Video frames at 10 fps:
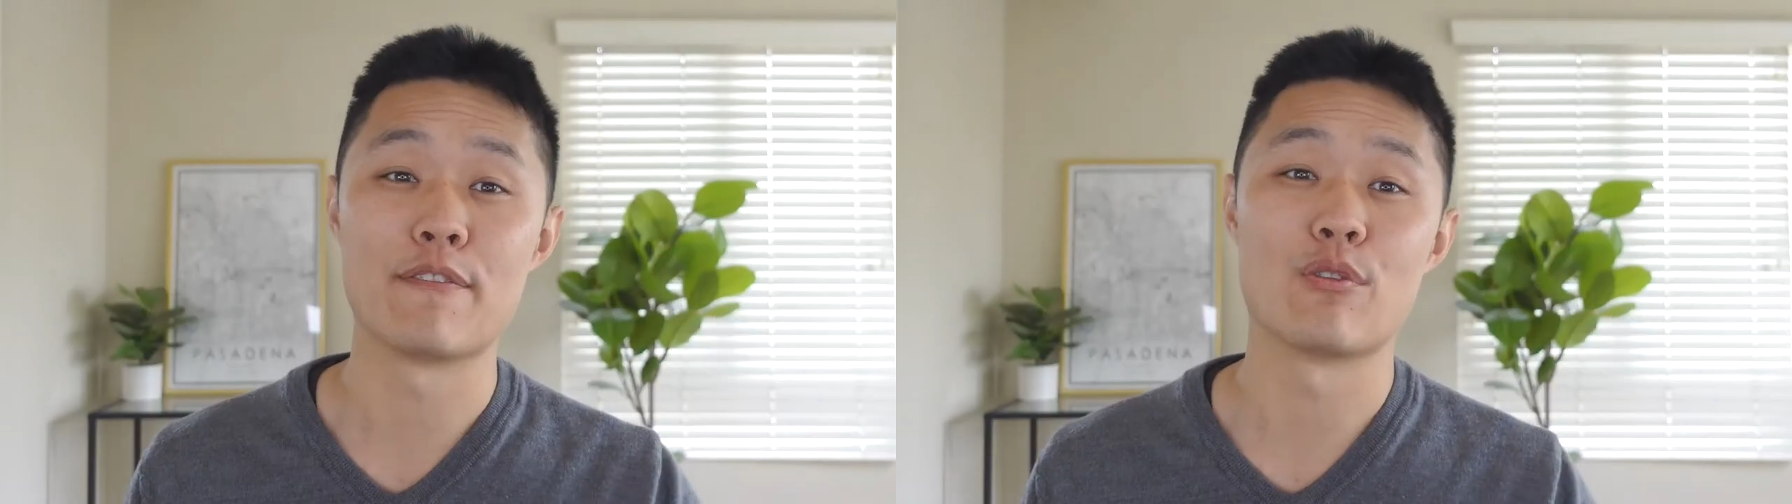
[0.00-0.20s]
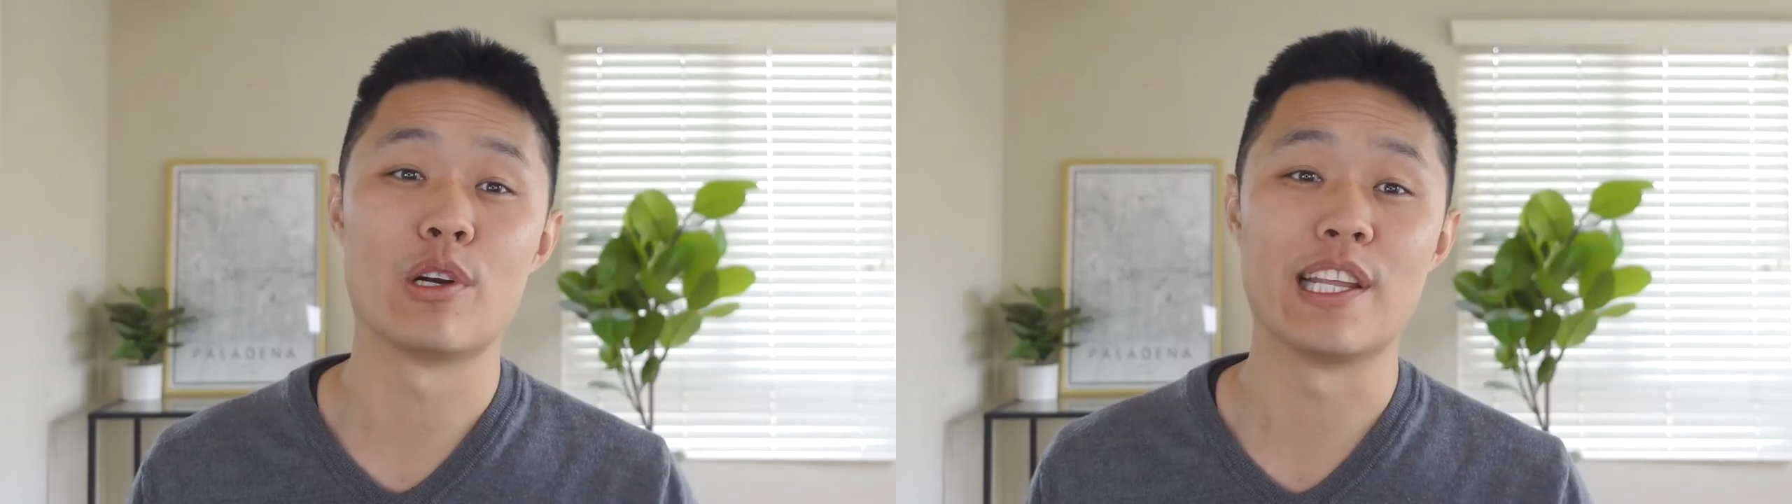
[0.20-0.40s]

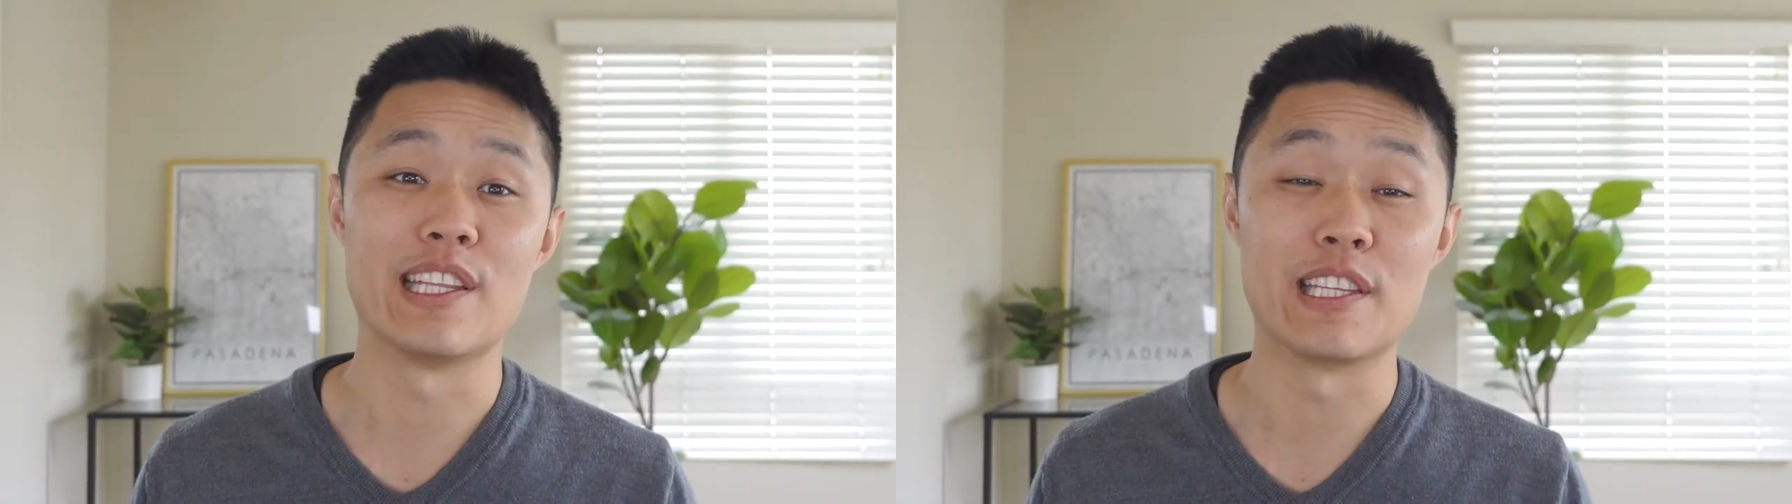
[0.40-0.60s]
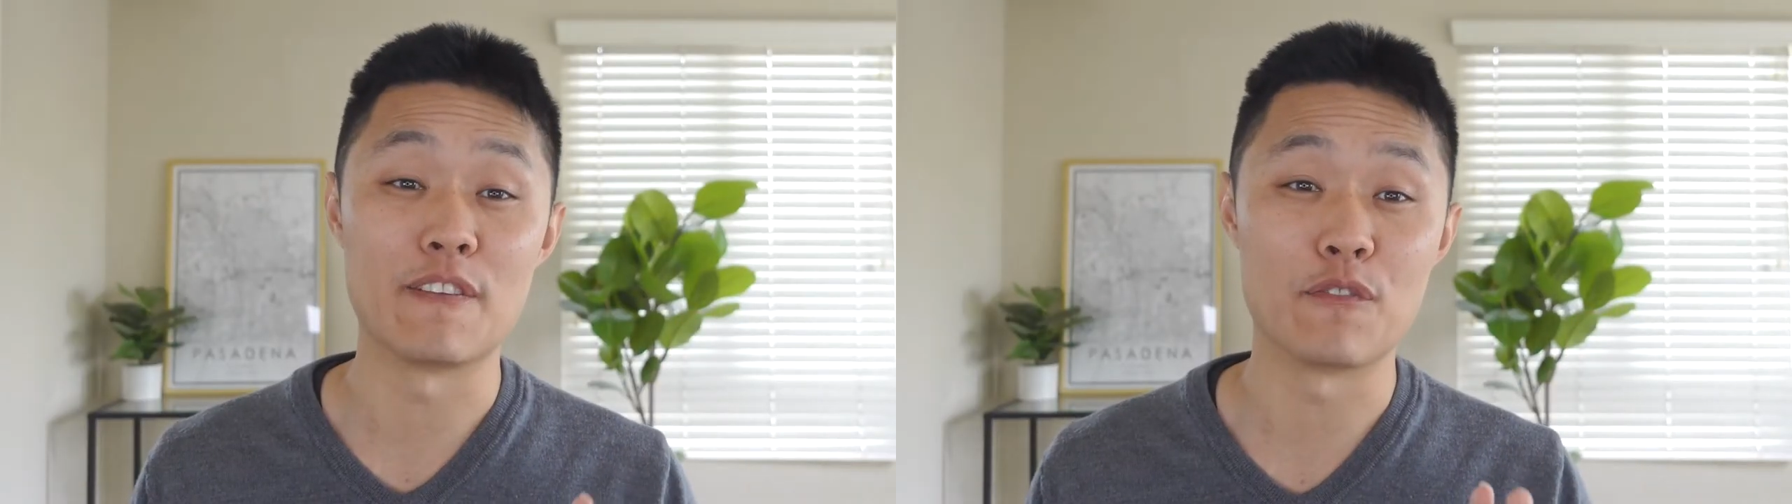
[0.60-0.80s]
for it
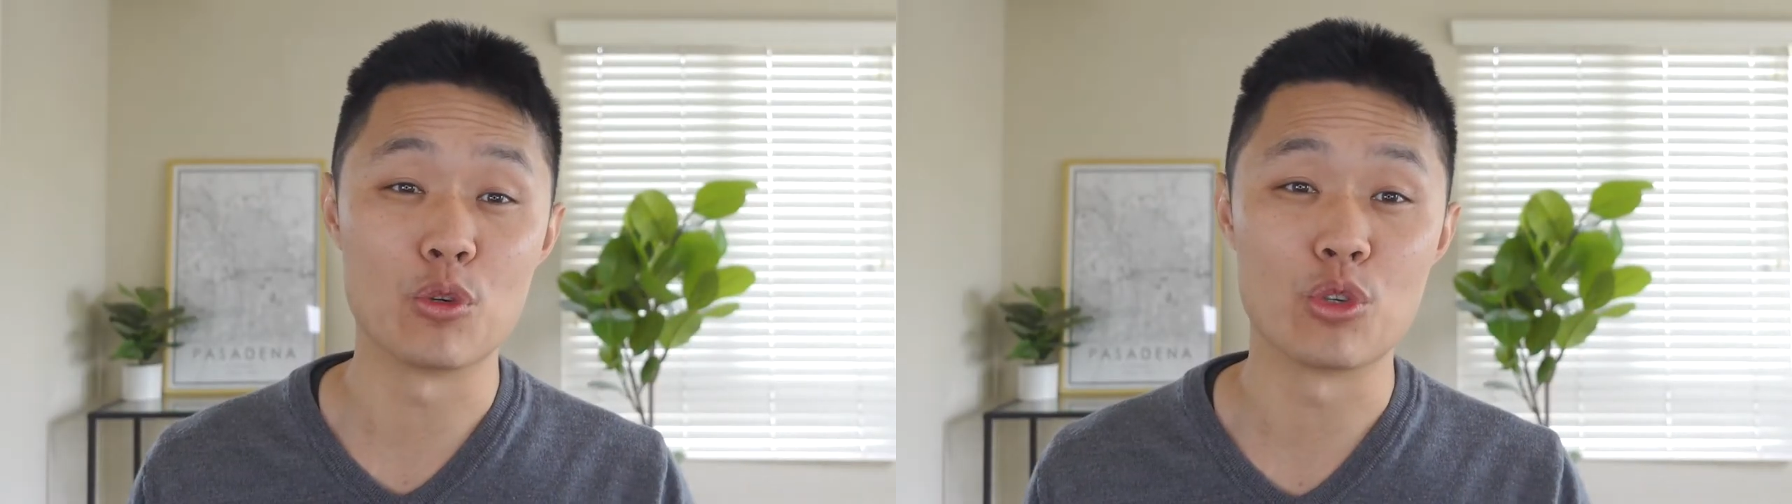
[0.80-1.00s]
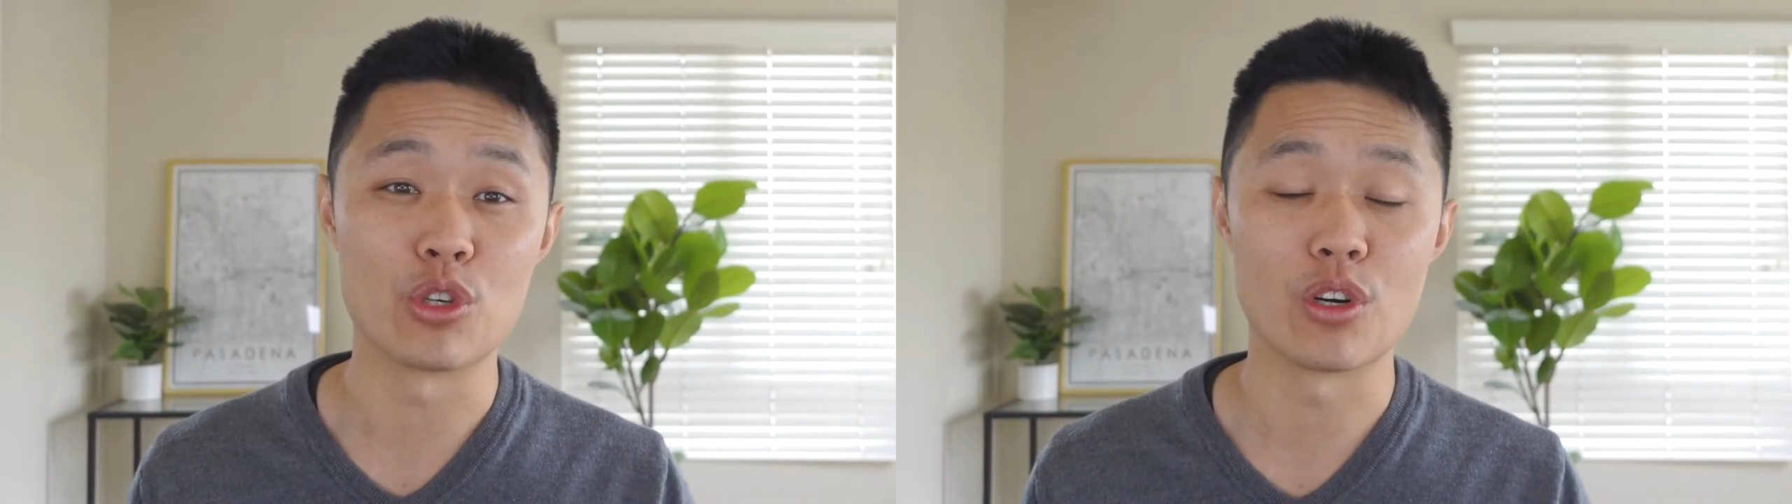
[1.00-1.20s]
in the
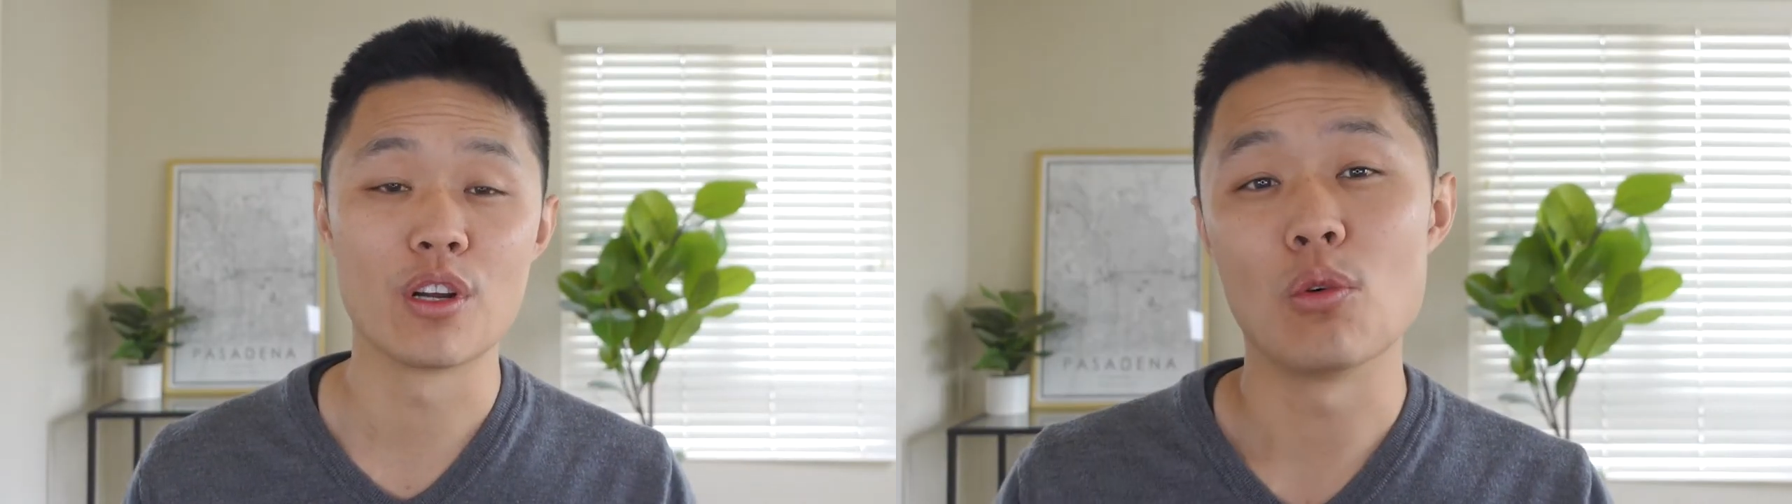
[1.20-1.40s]
future.